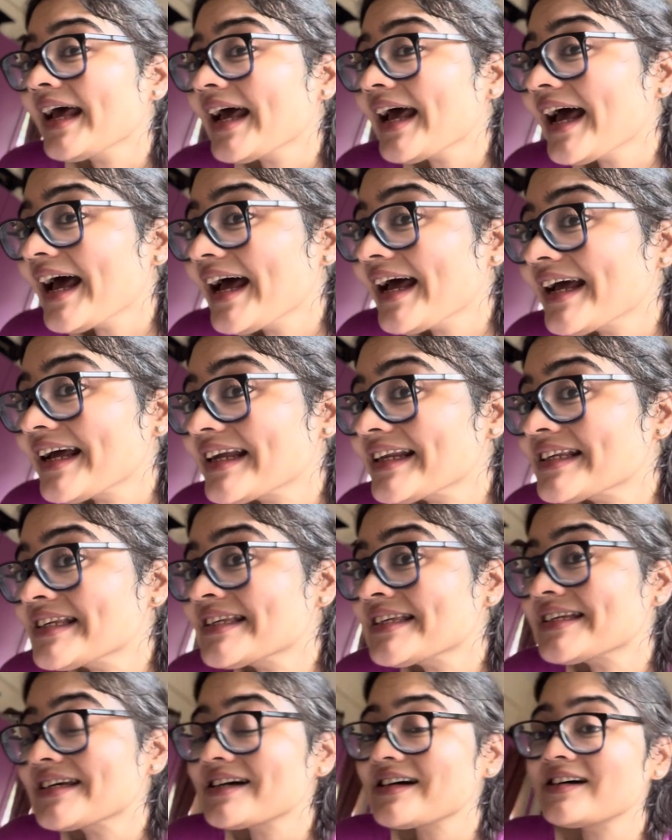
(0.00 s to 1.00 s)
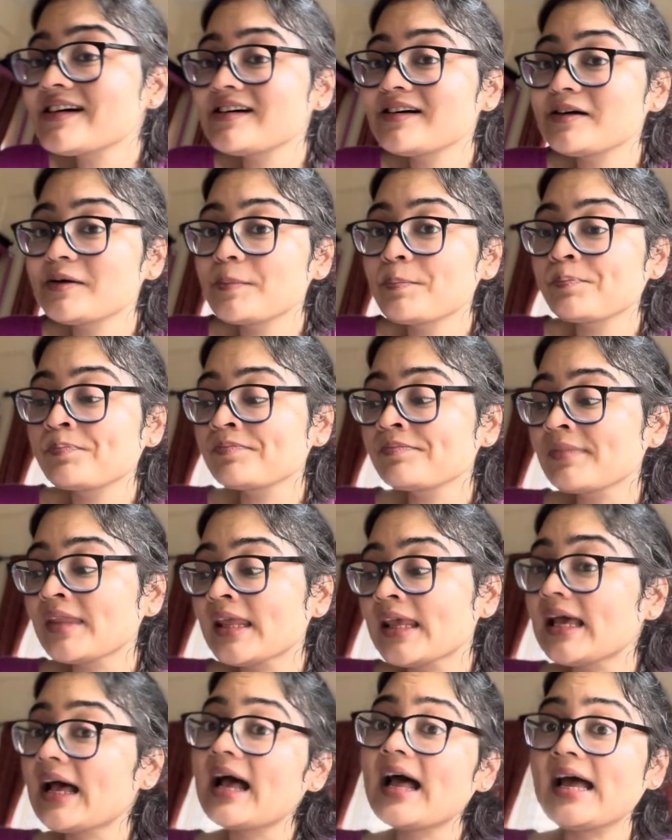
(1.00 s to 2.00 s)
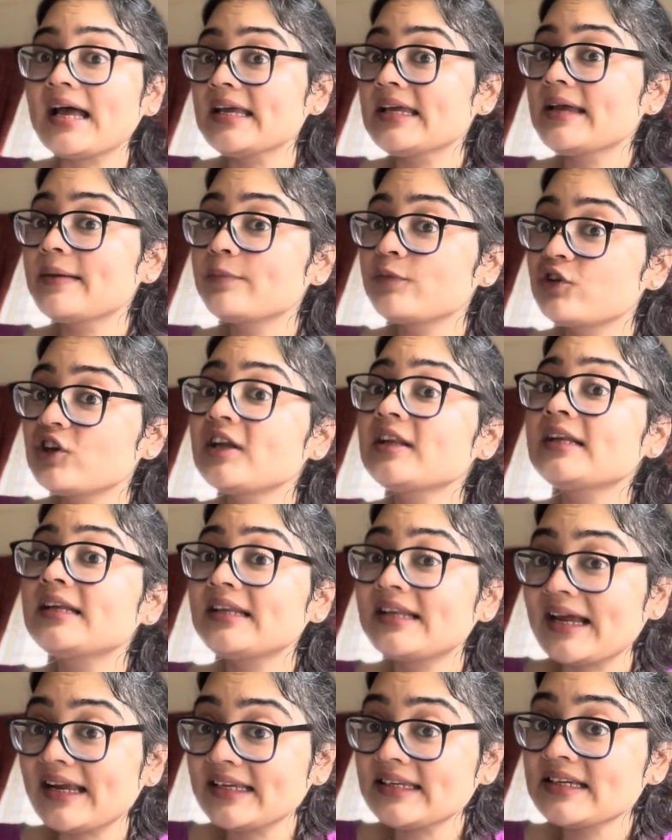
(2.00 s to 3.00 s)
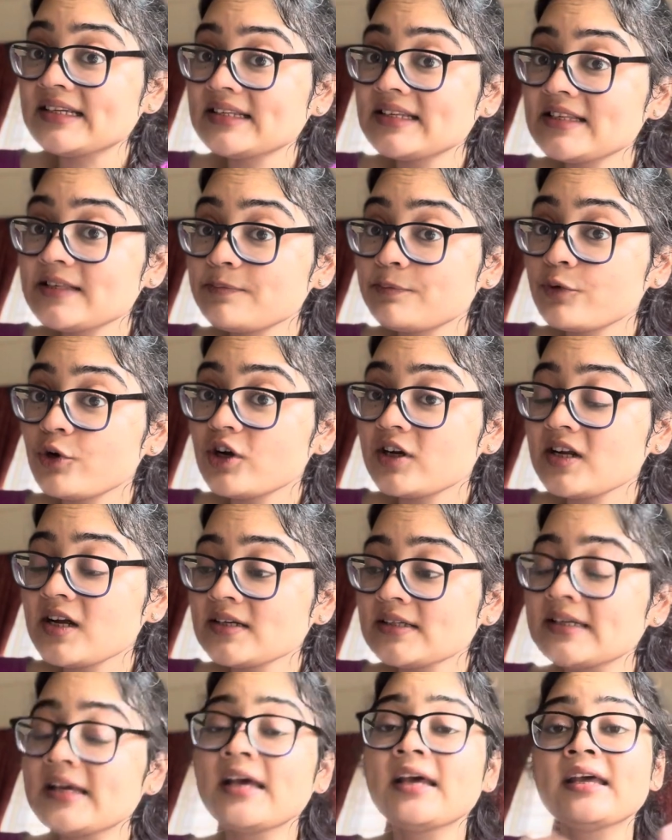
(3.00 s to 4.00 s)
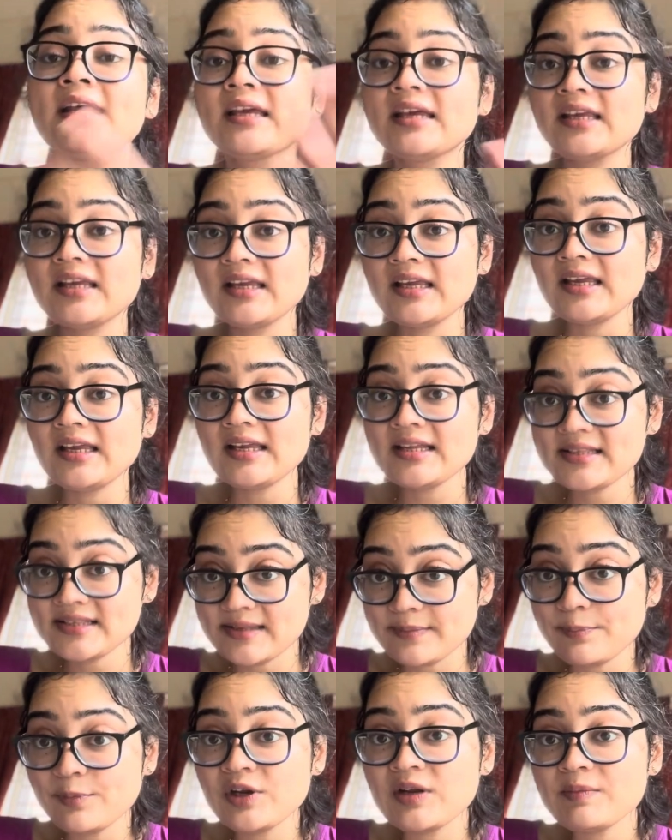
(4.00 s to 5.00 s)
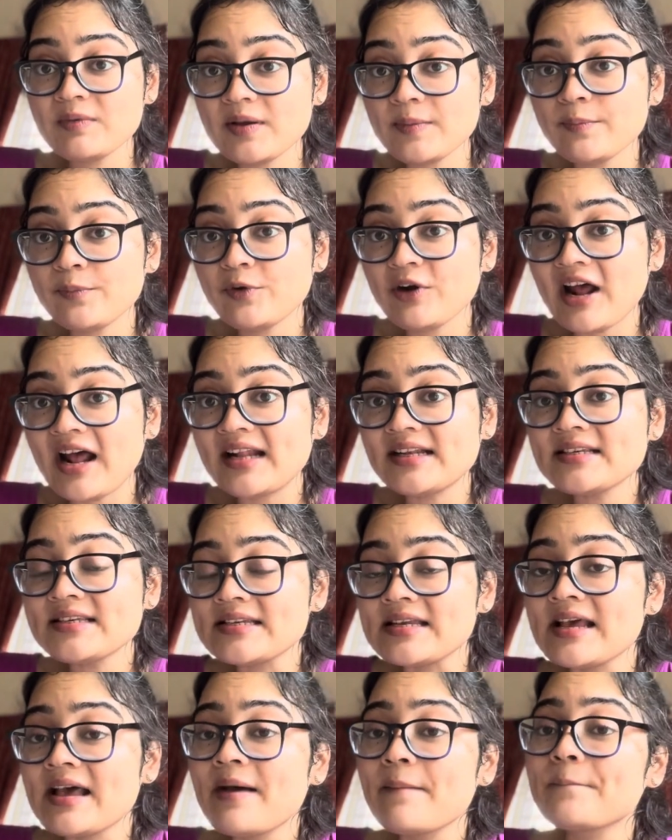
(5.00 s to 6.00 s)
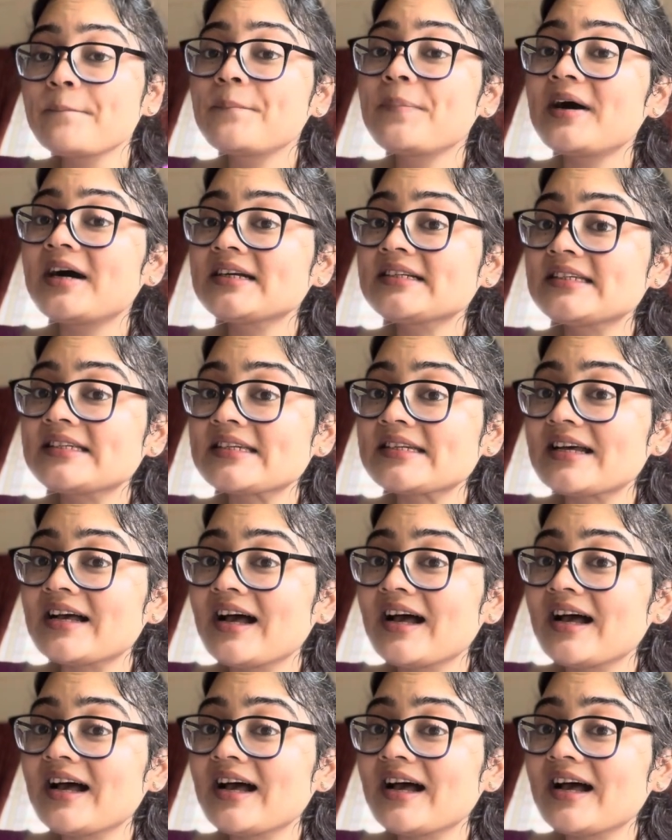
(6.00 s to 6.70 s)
And I am really liking this product. It's a premium brand, but